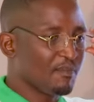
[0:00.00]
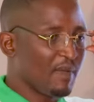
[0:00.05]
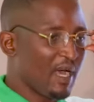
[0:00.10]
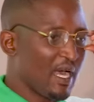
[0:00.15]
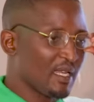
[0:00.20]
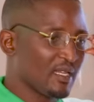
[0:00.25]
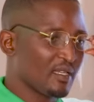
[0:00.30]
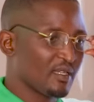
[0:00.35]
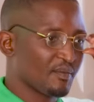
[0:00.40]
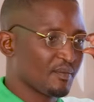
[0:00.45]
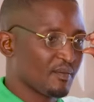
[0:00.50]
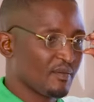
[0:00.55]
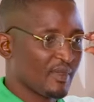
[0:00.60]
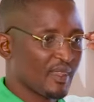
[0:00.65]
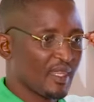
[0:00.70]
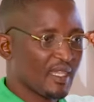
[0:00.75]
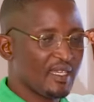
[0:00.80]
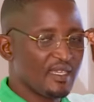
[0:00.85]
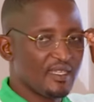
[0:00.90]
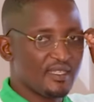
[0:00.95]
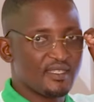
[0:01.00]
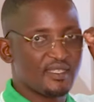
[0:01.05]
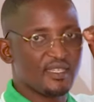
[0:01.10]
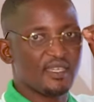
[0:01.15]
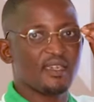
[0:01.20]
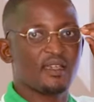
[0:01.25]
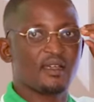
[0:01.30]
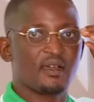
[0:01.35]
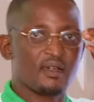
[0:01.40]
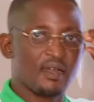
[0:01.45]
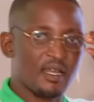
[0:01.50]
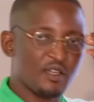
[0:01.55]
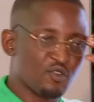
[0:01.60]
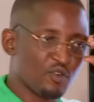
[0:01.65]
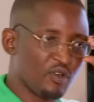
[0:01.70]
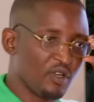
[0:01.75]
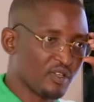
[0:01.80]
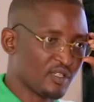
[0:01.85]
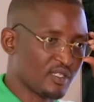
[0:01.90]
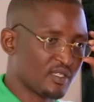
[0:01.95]
man is
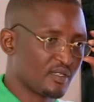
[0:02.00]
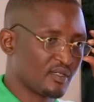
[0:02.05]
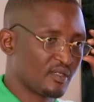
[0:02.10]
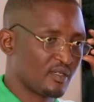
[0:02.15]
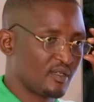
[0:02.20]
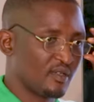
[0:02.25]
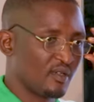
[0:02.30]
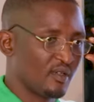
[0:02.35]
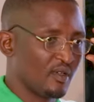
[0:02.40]
incredulous.